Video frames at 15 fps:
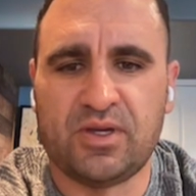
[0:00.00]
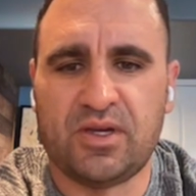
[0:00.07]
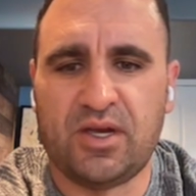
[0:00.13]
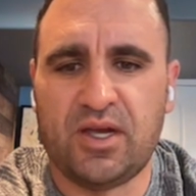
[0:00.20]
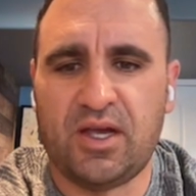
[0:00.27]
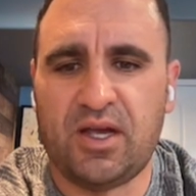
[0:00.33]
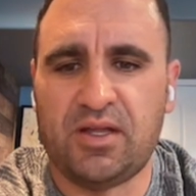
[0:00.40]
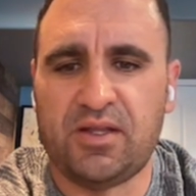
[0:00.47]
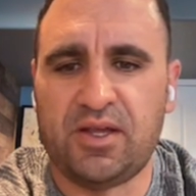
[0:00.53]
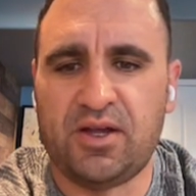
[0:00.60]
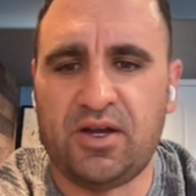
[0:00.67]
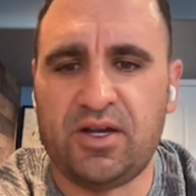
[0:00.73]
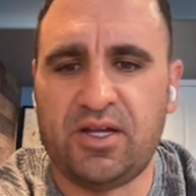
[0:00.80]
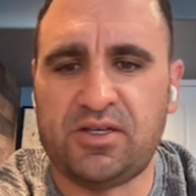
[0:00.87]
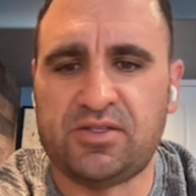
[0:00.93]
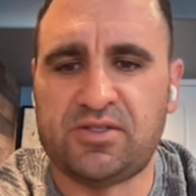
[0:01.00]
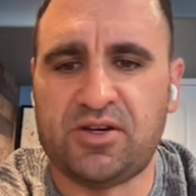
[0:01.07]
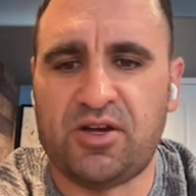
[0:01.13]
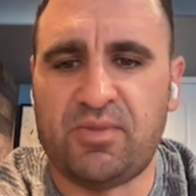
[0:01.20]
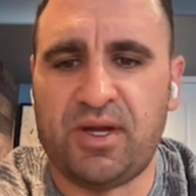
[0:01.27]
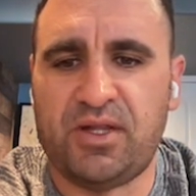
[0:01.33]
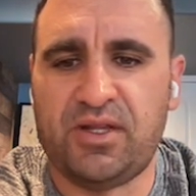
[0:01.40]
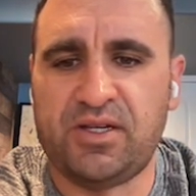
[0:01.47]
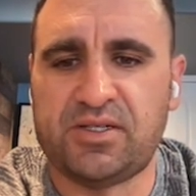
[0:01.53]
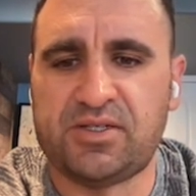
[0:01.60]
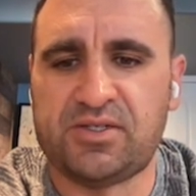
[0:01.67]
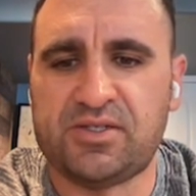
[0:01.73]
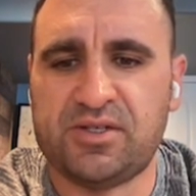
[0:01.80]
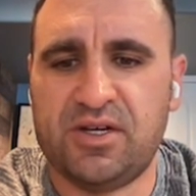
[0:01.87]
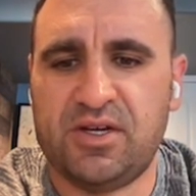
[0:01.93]
and there it is on my
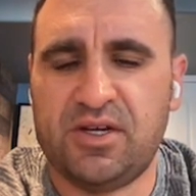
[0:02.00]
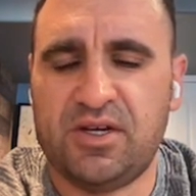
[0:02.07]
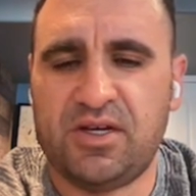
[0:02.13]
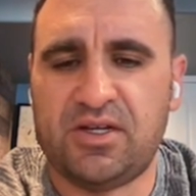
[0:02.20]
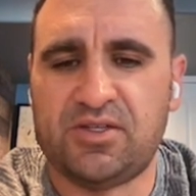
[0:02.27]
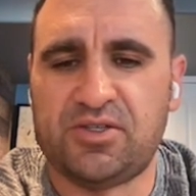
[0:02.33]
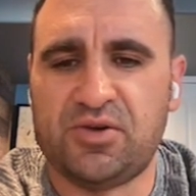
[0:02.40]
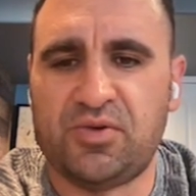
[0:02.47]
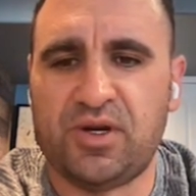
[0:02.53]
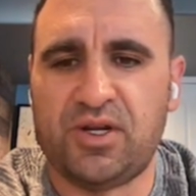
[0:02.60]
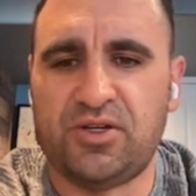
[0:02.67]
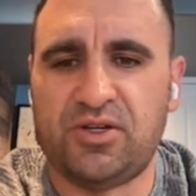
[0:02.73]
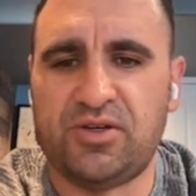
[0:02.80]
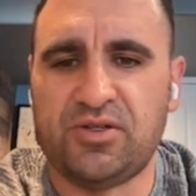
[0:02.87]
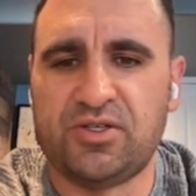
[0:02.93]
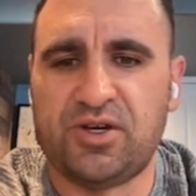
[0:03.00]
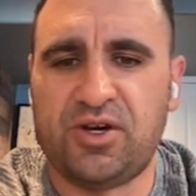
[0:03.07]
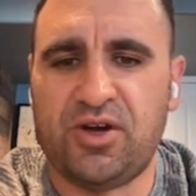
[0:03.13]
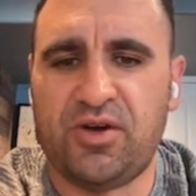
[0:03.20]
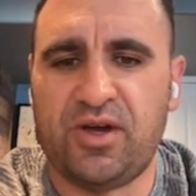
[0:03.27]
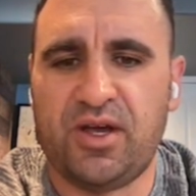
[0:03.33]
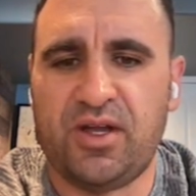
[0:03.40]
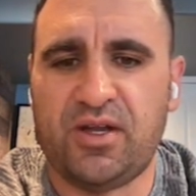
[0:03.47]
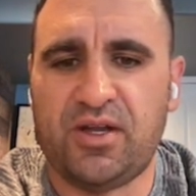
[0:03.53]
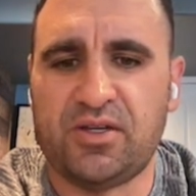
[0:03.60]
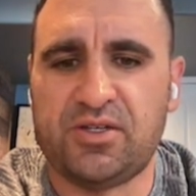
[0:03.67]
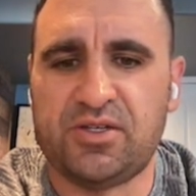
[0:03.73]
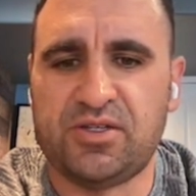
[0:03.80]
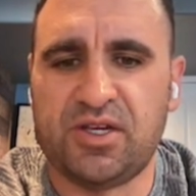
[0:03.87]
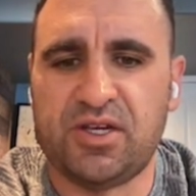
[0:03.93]
list. And so what I'll do is I'll go ahead
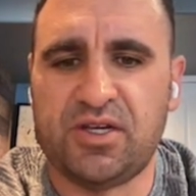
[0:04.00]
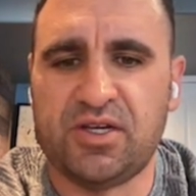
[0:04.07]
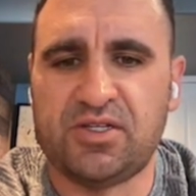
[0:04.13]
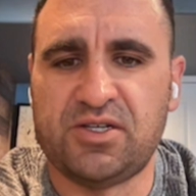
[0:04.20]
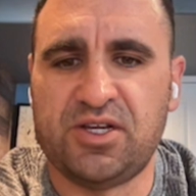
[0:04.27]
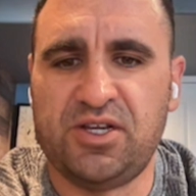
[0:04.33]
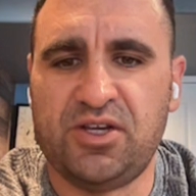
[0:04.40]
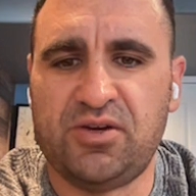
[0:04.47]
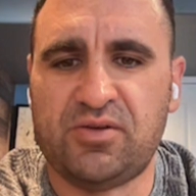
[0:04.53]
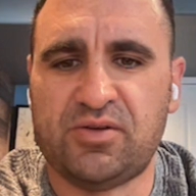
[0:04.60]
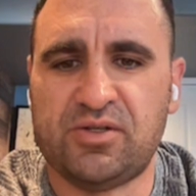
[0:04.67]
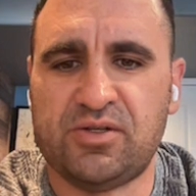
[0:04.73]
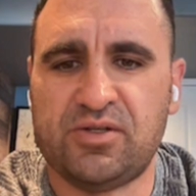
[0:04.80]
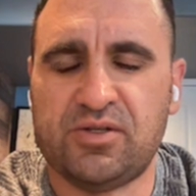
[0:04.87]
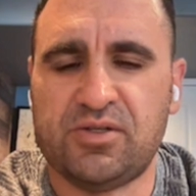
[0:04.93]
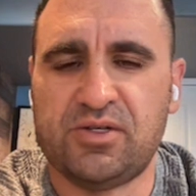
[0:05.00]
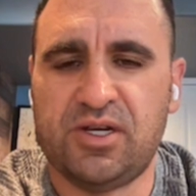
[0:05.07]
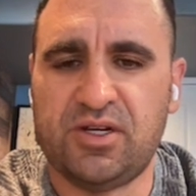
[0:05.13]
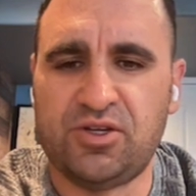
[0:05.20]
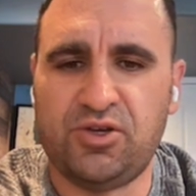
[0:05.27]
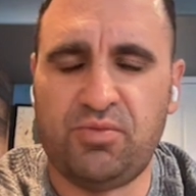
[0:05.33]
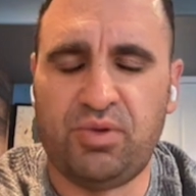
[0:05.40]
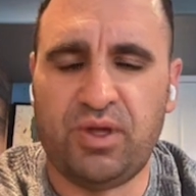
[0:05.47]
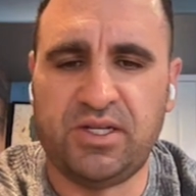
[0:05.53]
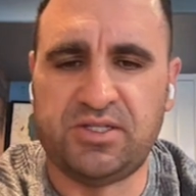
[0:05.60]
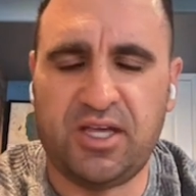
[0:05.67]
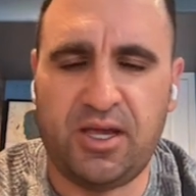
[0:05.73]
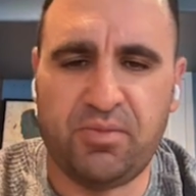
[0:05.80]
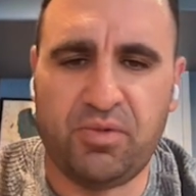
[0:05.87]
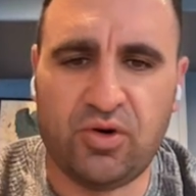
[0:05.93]
and just hit continue, hit new blank
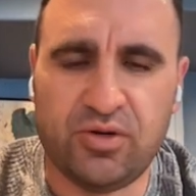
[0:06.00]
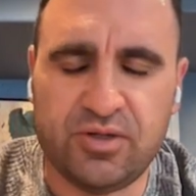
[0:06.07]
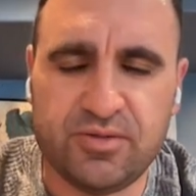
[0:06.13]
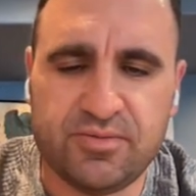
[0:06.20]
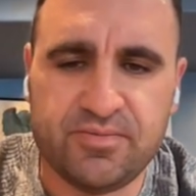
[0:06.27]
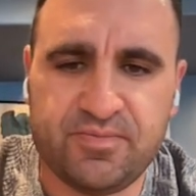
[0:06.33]
table,